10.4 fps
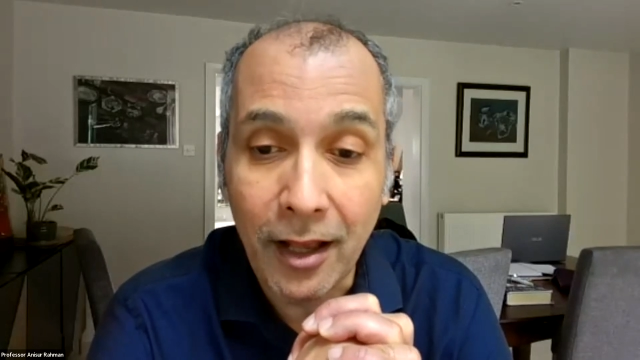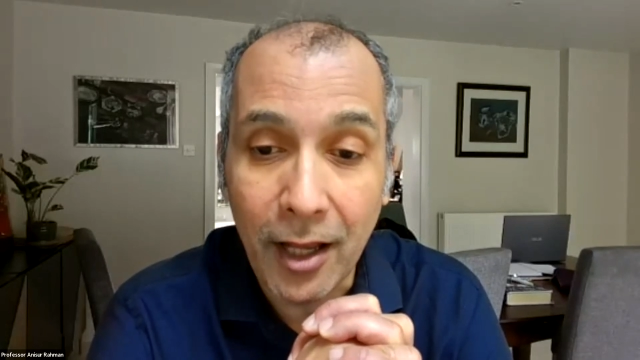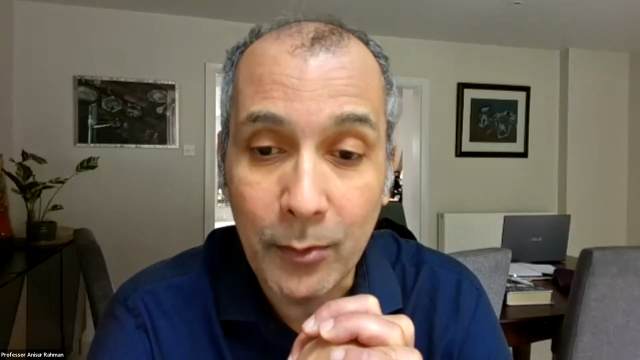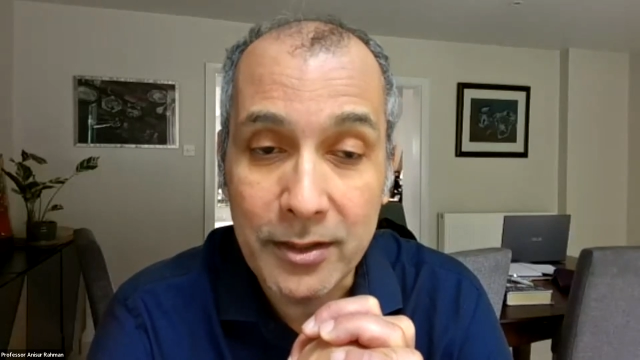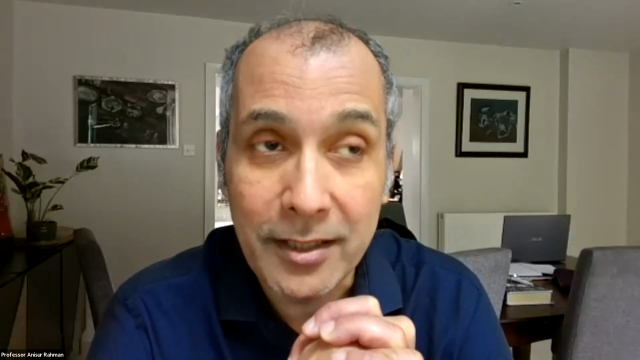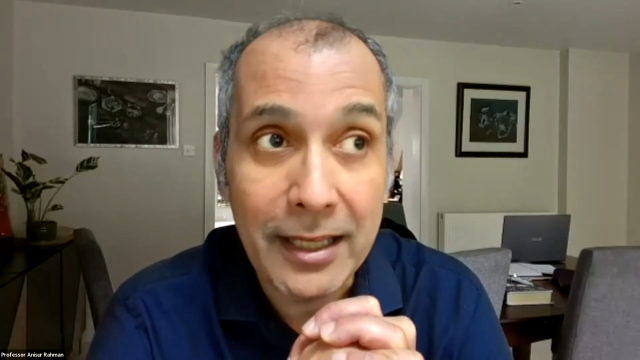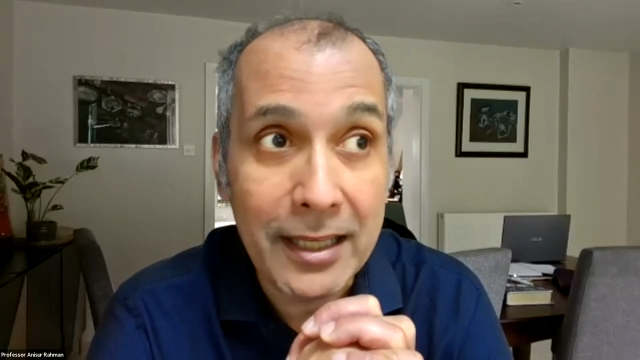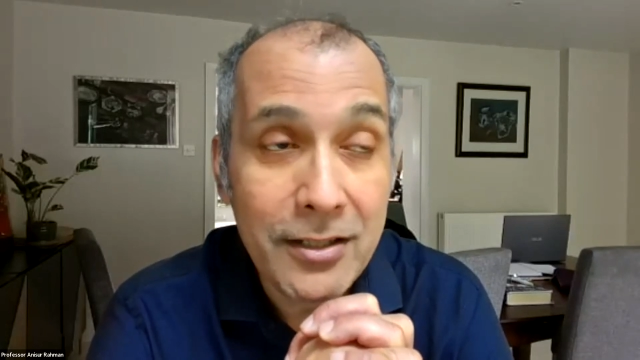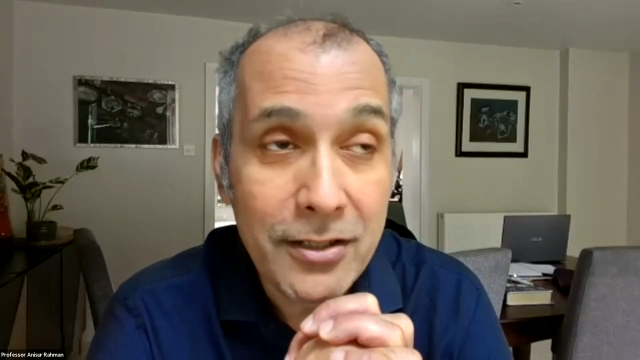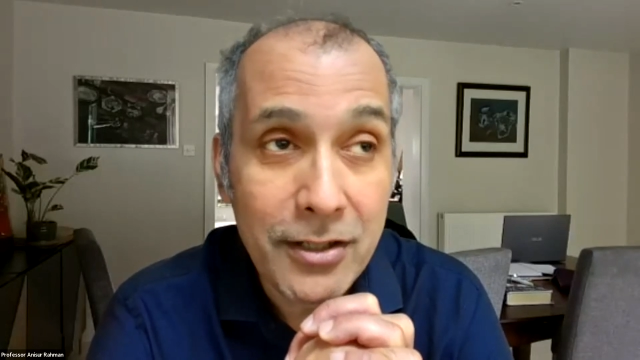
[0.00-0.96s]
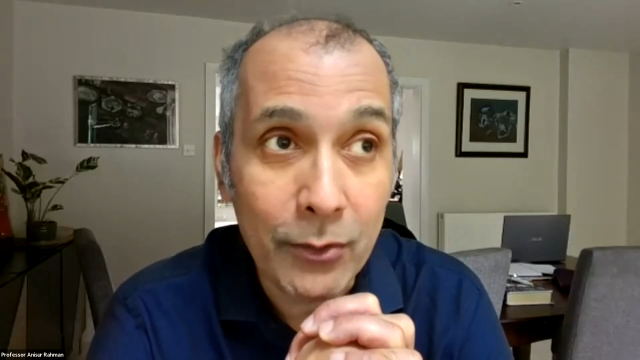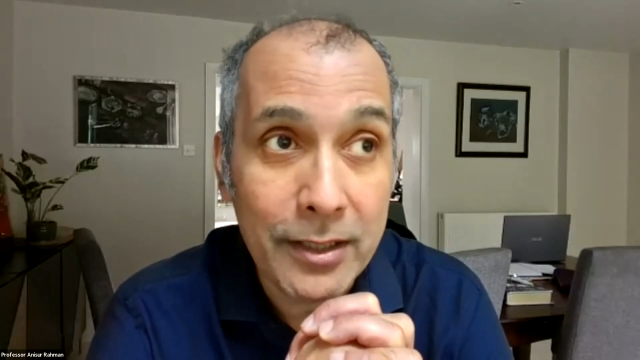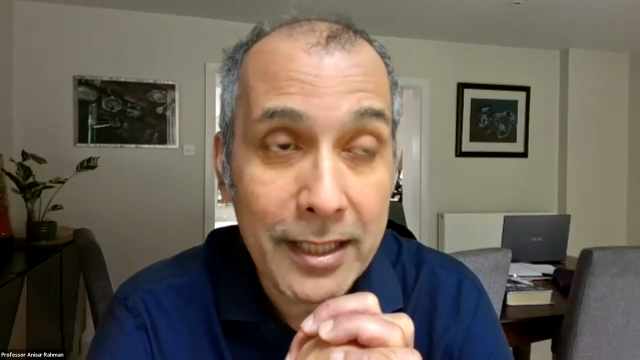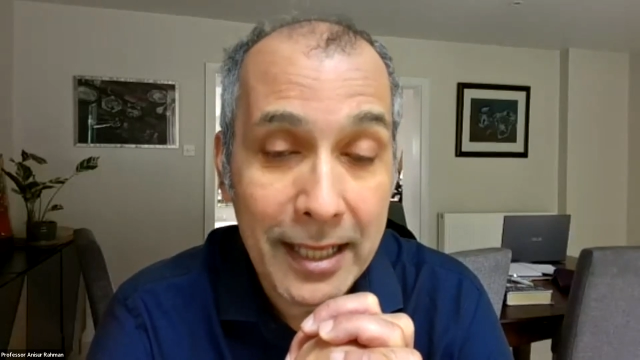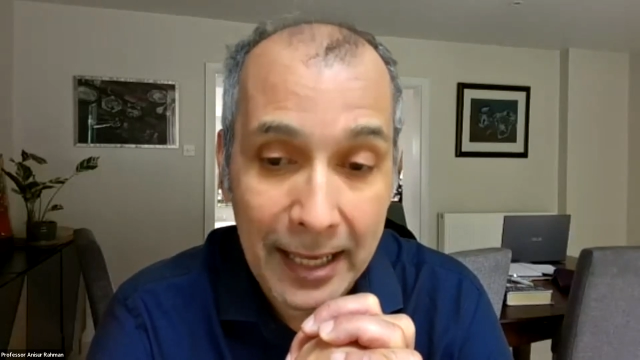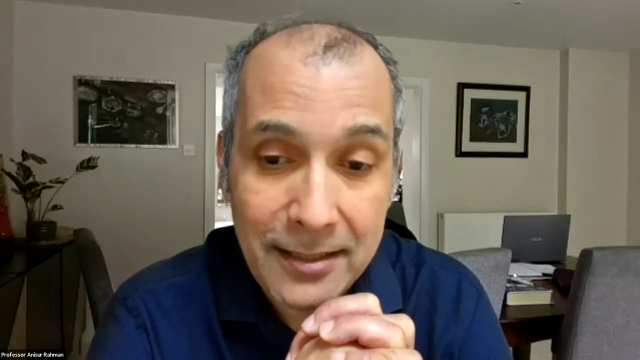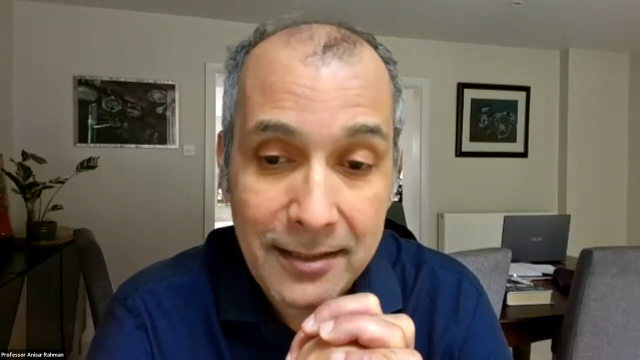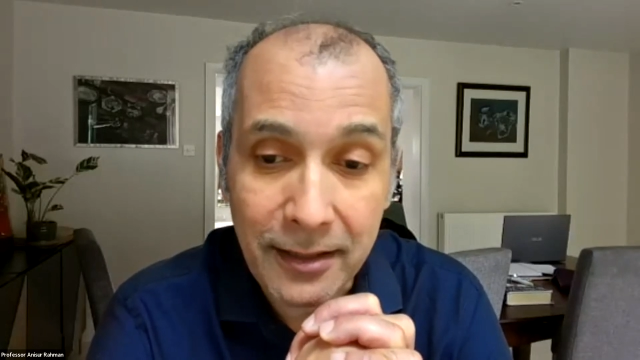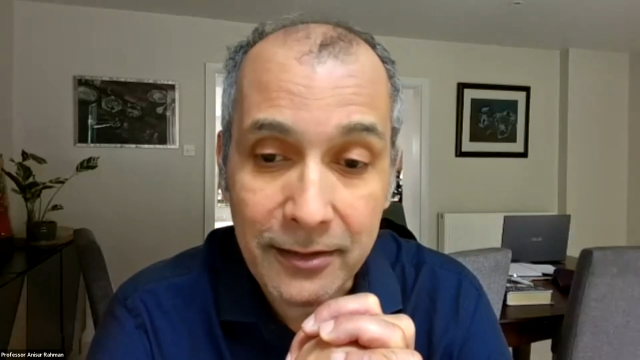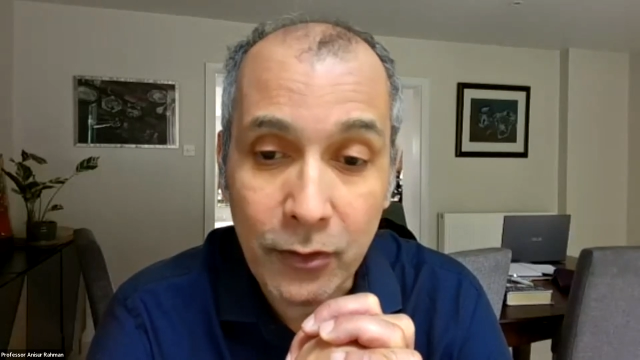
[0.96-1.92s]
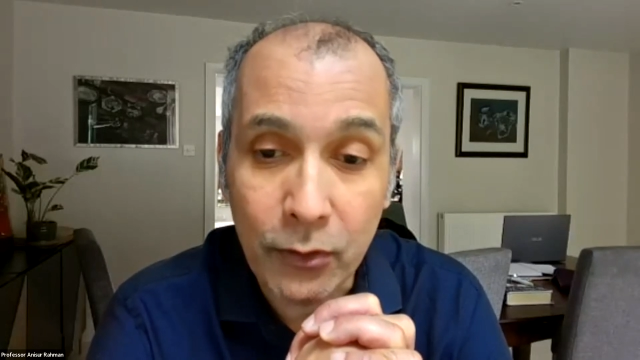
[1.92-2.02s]
I would say in general,
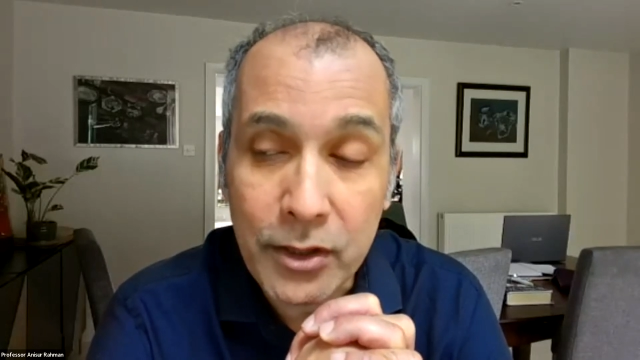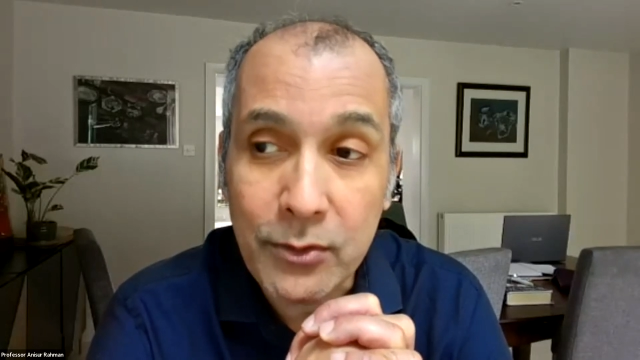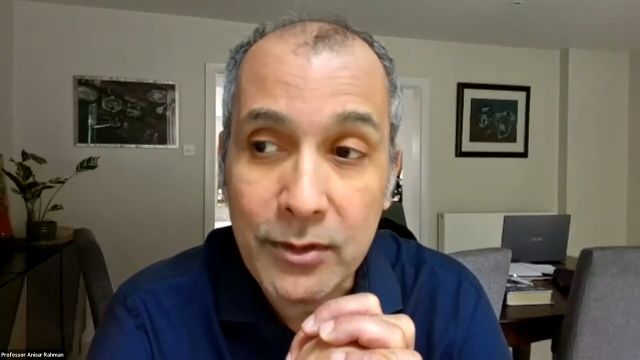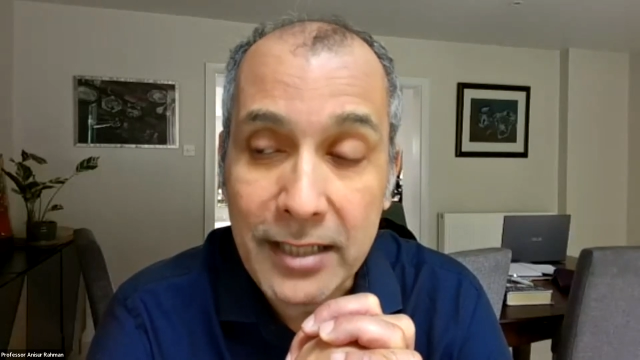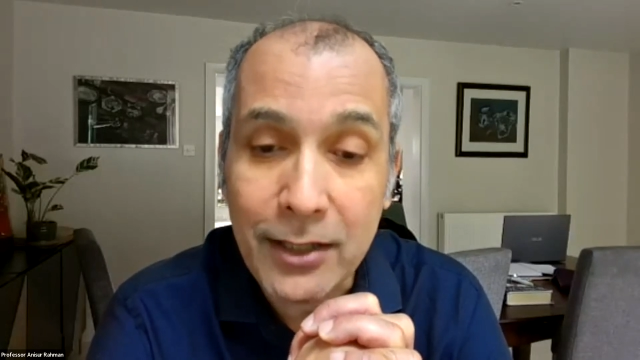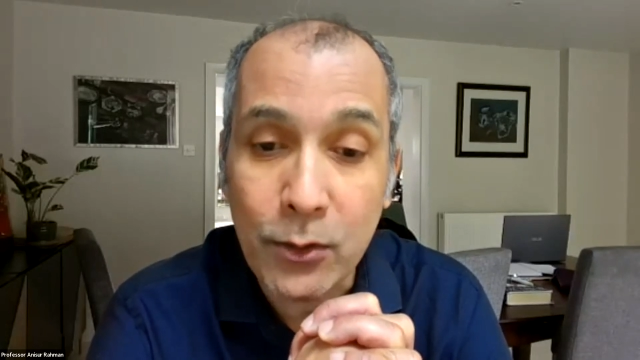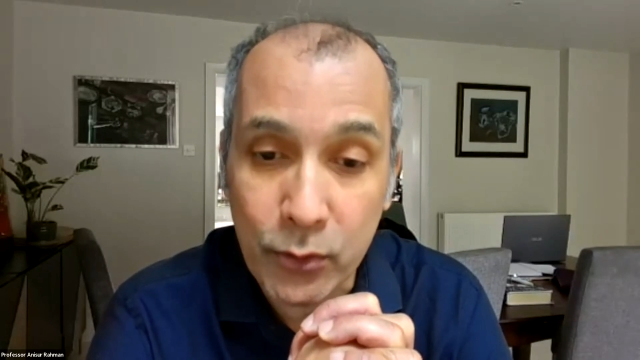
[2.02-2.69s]
yes, as long as you take